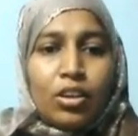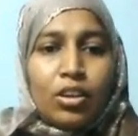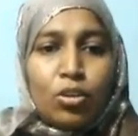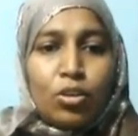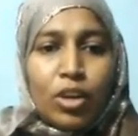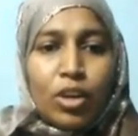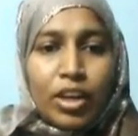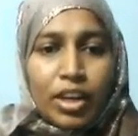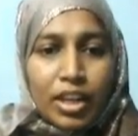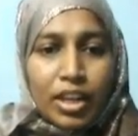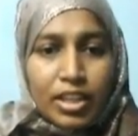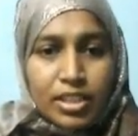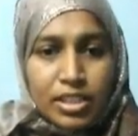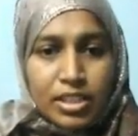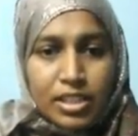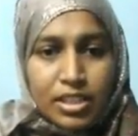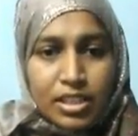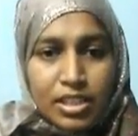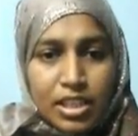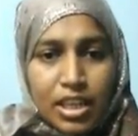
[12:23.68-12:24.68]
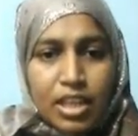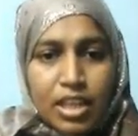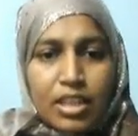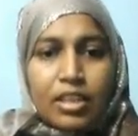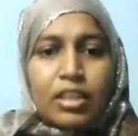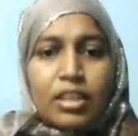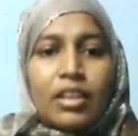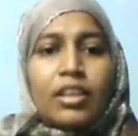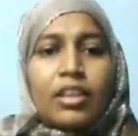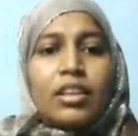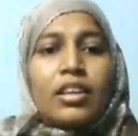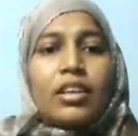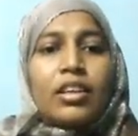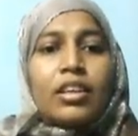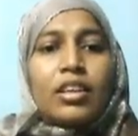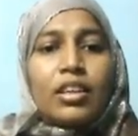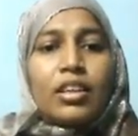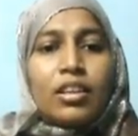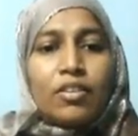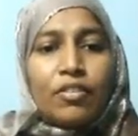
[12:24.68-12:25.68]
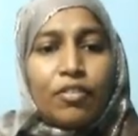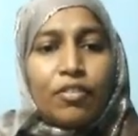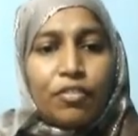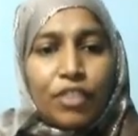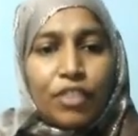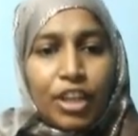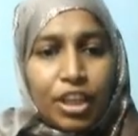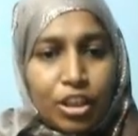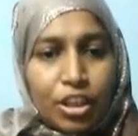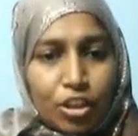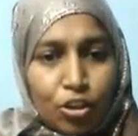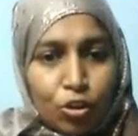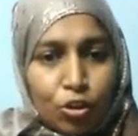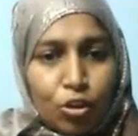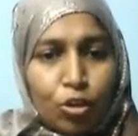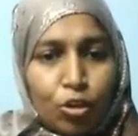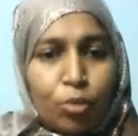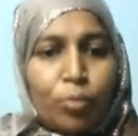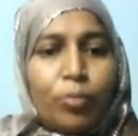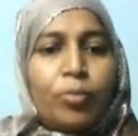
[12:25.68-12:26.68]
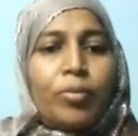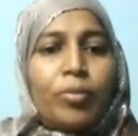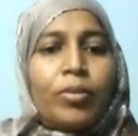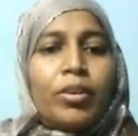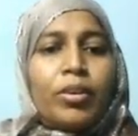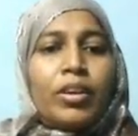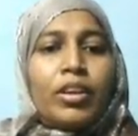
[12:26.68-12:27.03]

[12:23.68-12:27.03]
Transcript: 216, 15 cube,